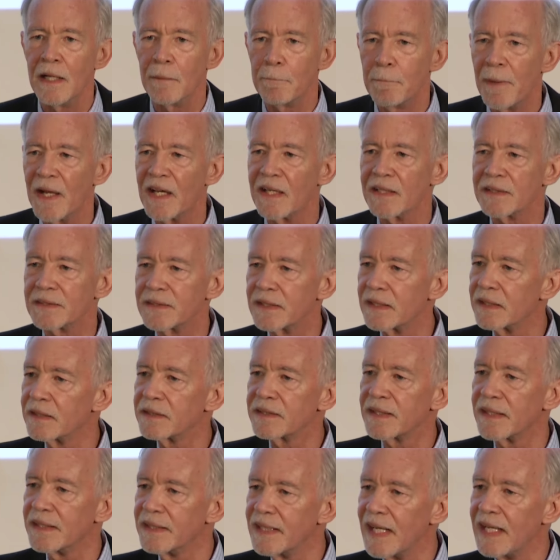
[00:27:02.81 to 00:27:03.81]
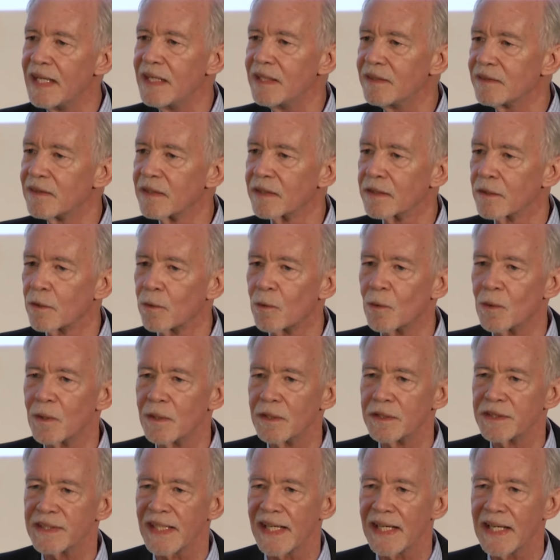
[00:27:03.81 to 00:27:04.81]
But today, the
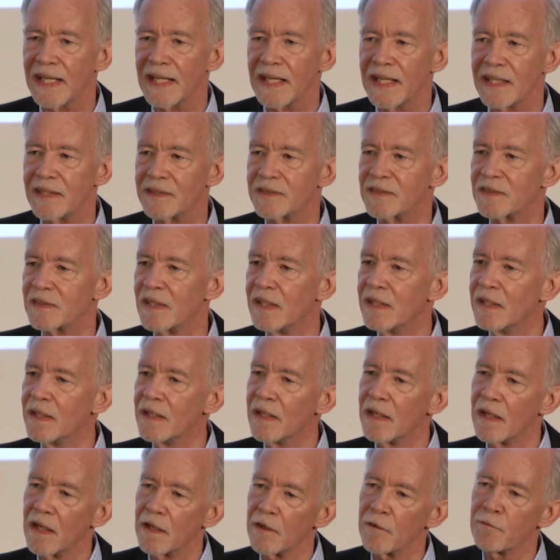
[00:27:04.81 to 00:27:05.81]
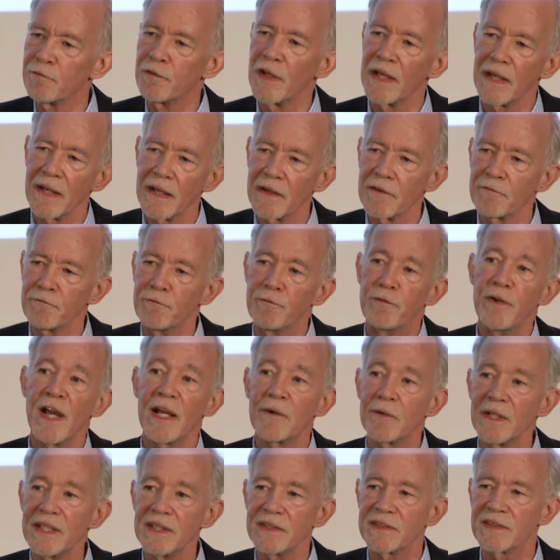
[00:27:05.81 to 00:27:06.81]
court has a, a
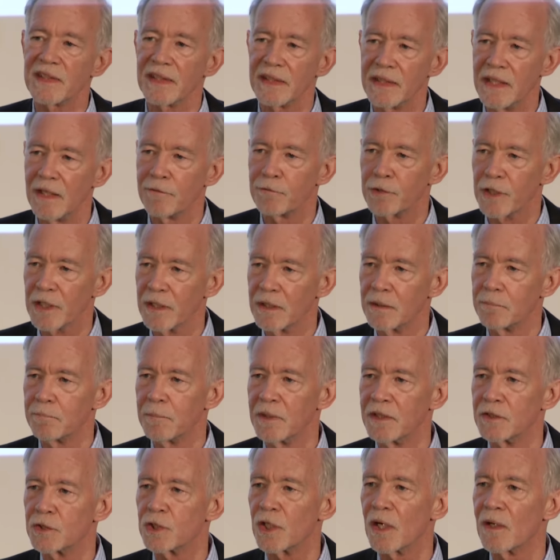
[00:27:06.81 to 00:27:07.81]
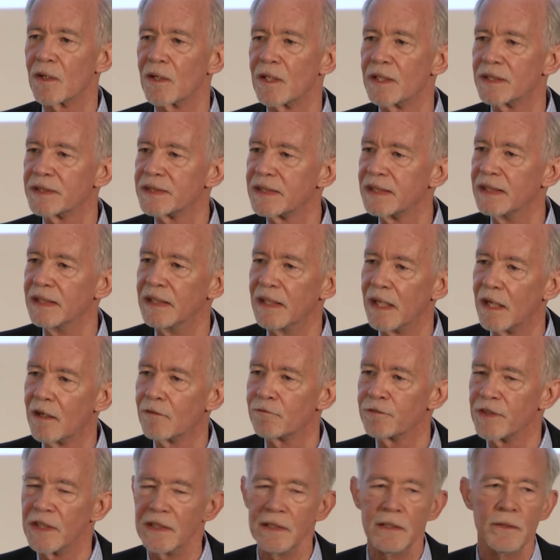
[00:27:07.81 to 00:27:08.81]
very significant majority
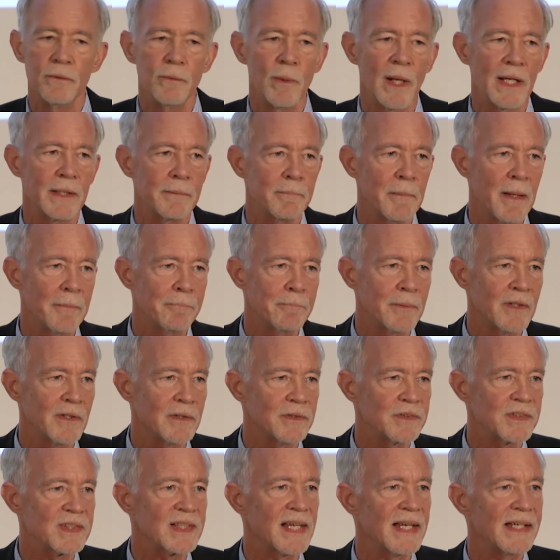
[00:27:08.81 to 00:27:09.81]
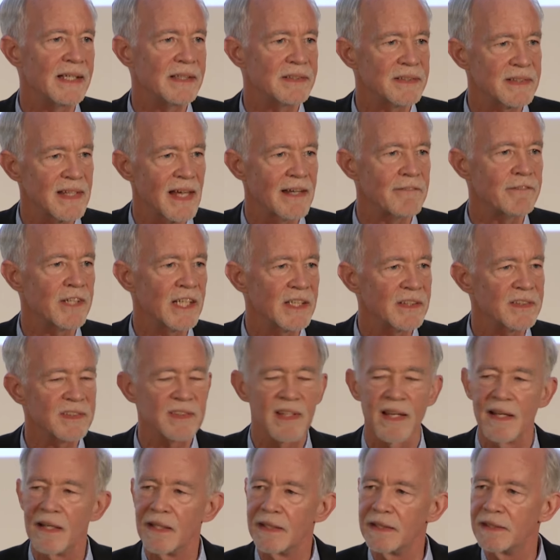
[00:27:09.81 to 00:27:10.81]
of the U N member states having
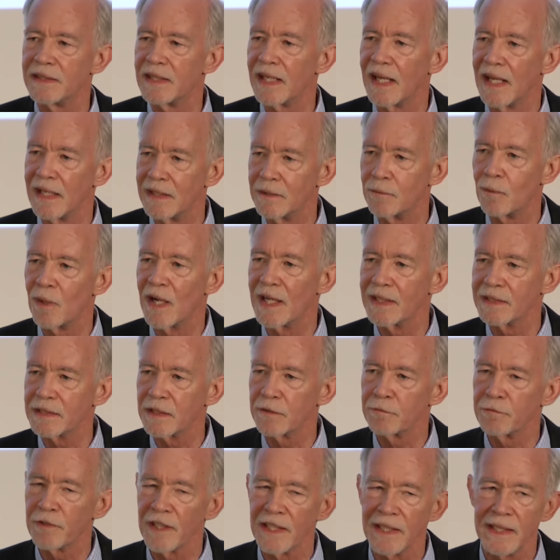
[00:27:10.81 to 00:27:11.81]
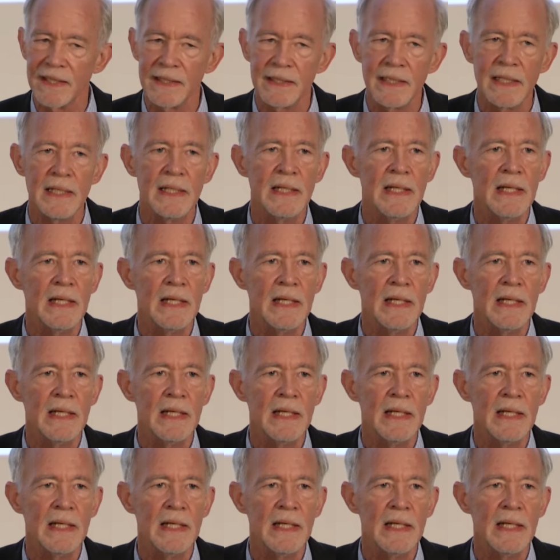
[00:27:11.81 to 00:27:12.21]
signed and ratified.